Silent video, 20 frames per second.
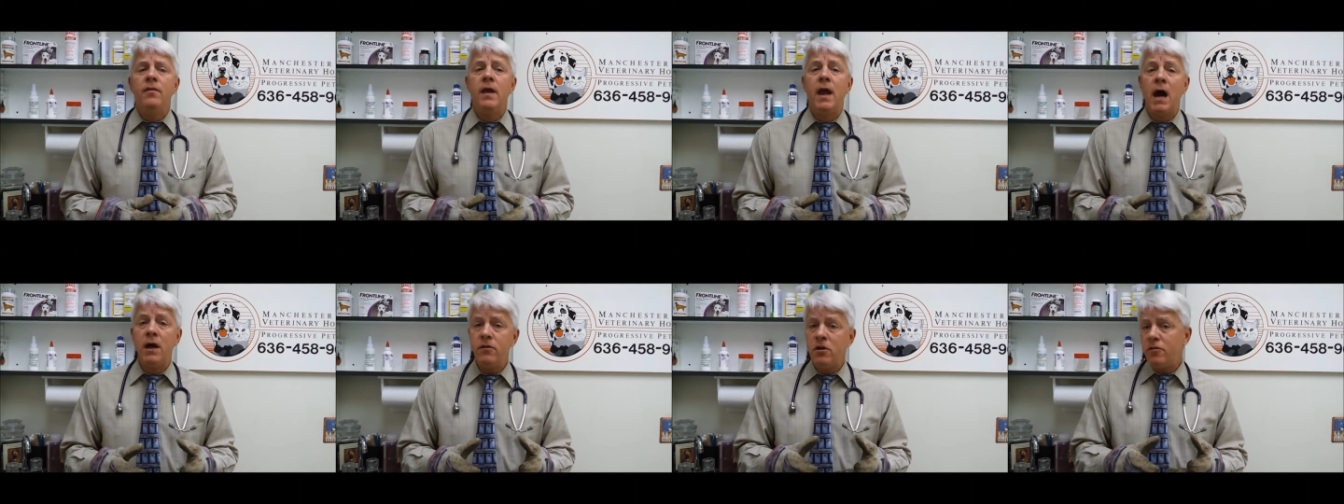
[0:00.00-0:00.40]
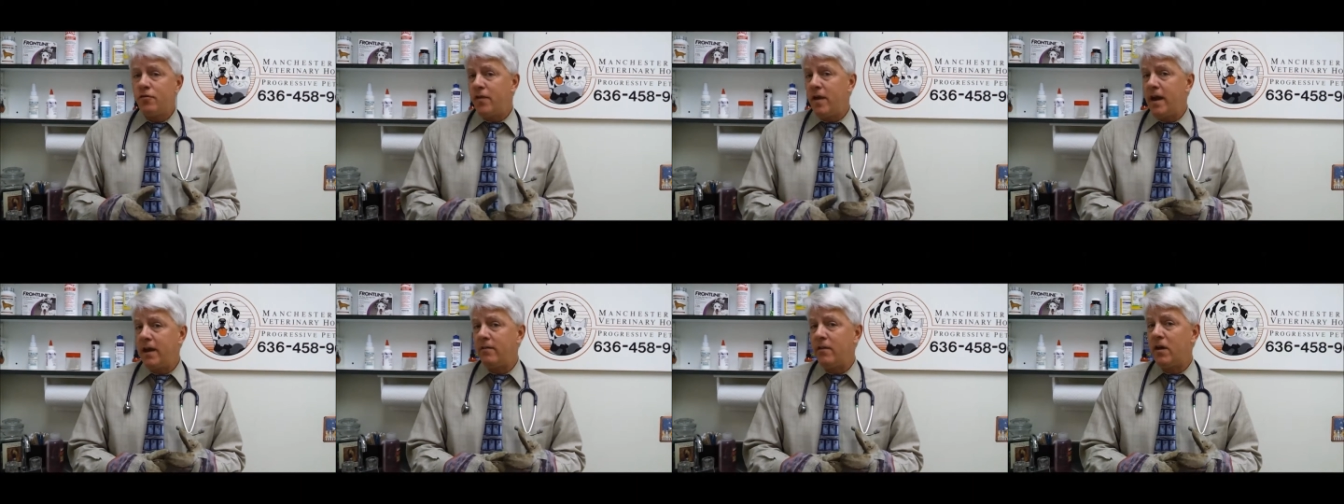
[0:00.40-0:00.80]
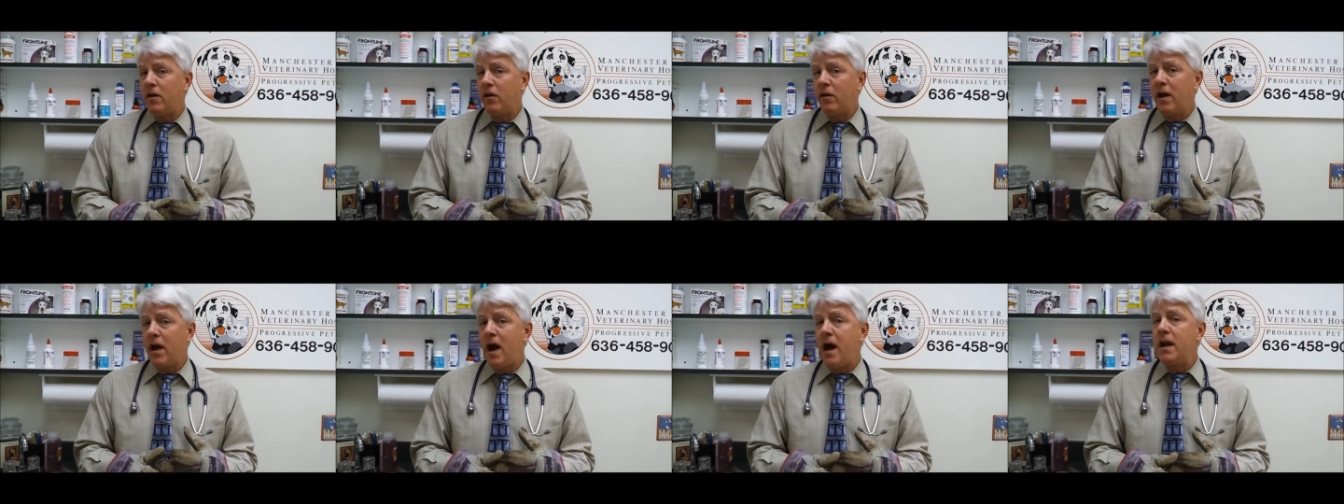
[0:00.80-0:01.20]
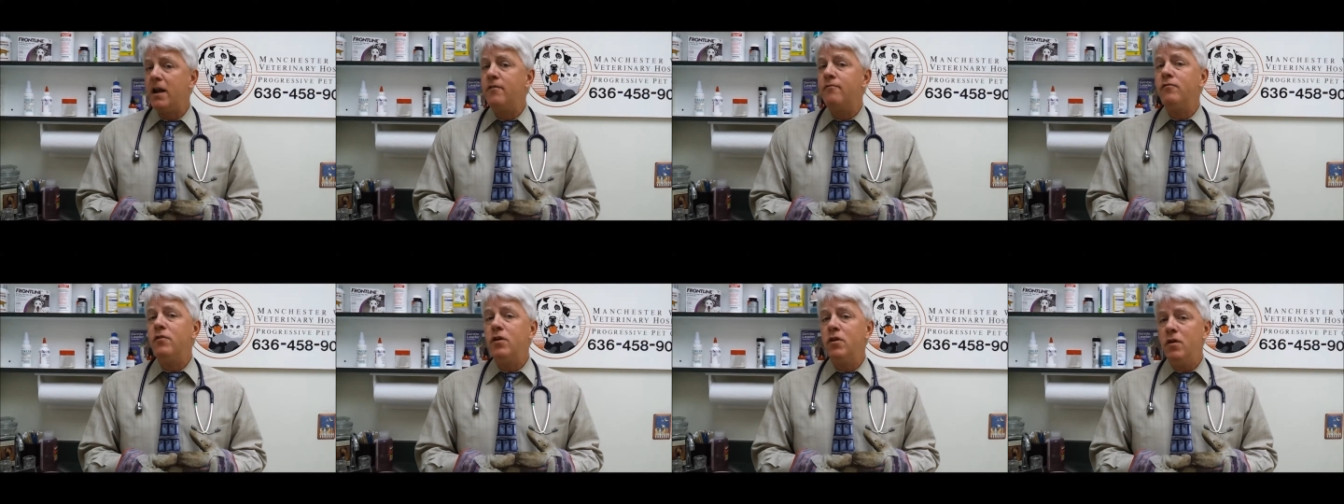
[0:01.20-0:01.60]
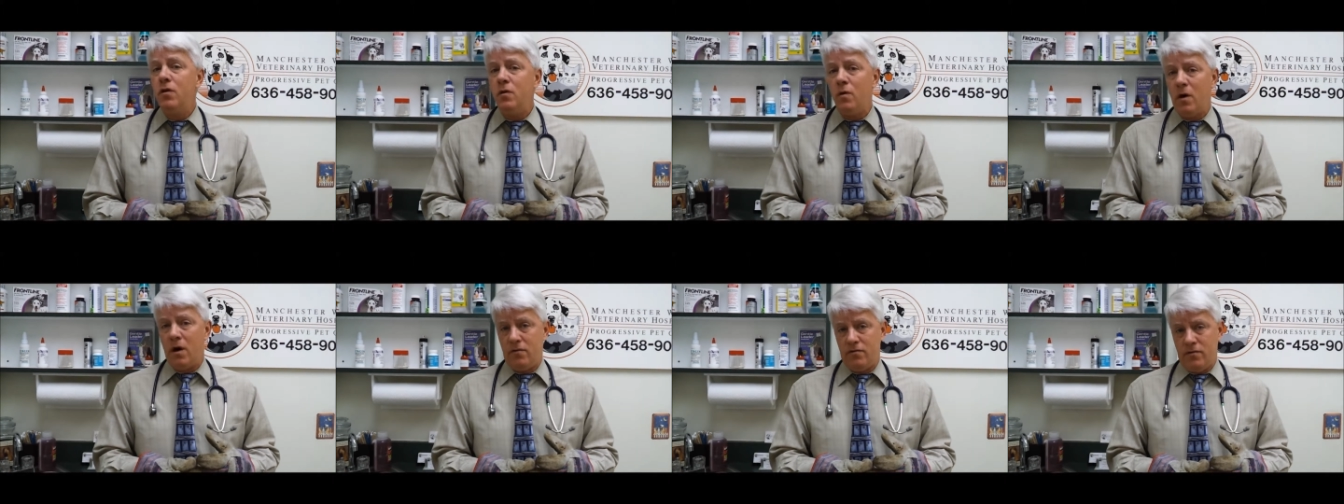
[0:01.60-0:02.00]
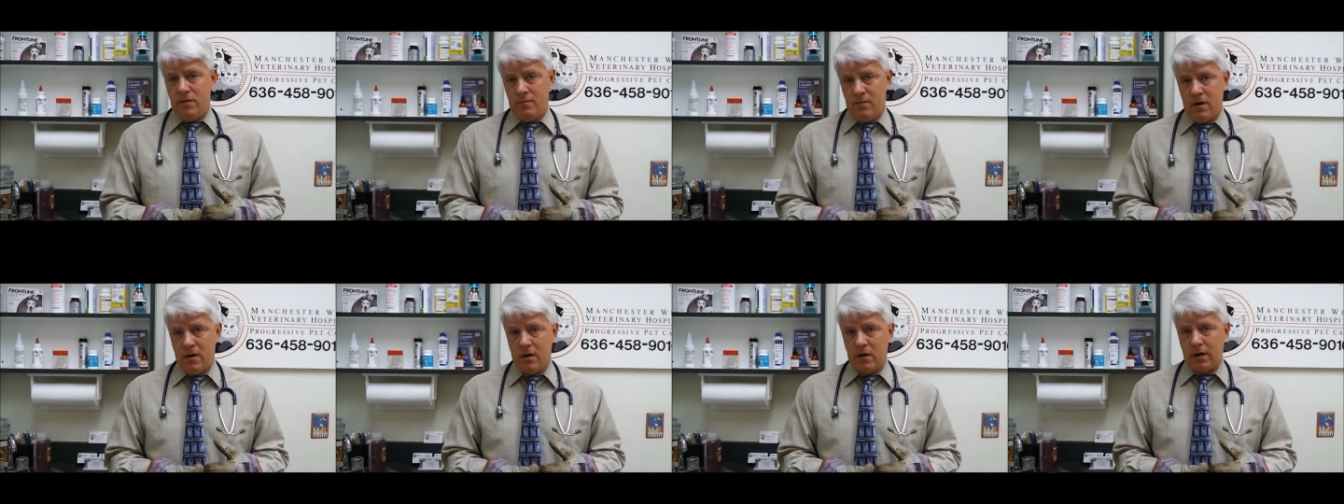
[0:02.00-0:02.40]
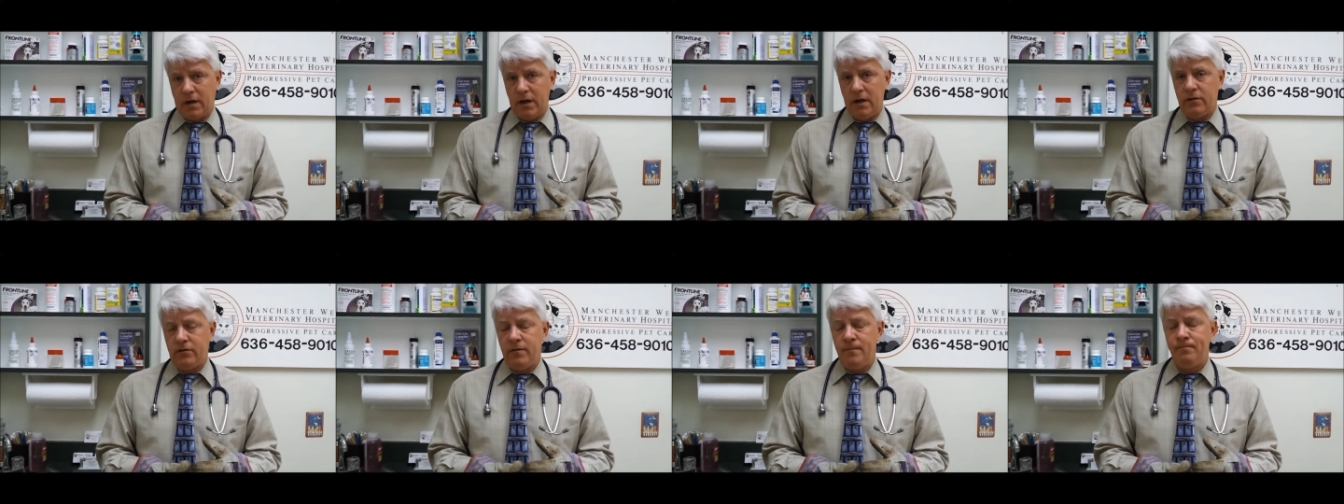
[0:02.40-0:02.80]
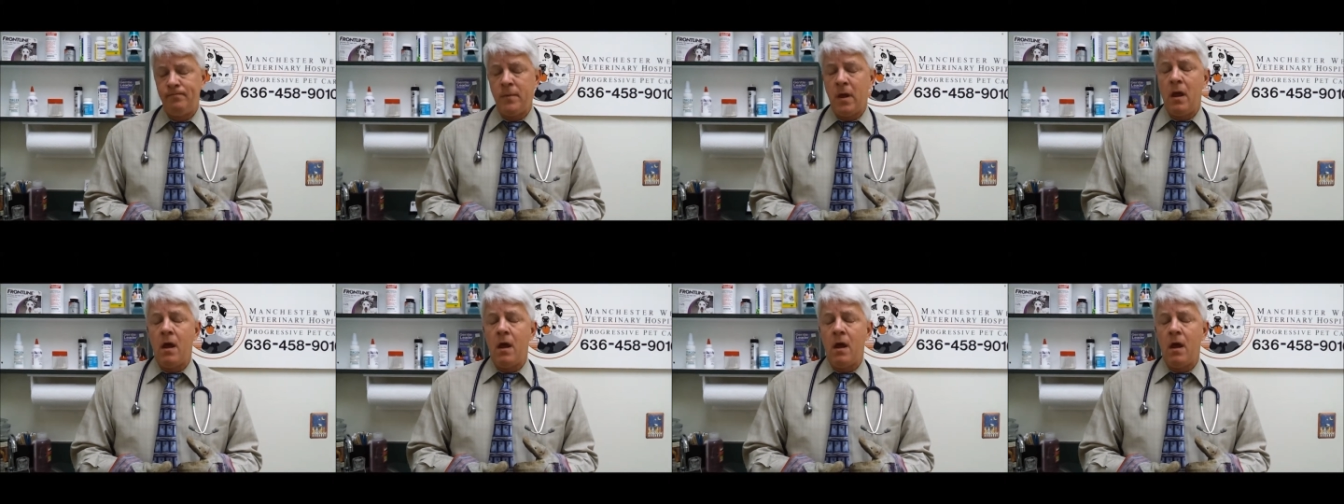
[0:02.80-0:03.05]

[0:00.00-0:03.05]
The other thing that are kind of new on the market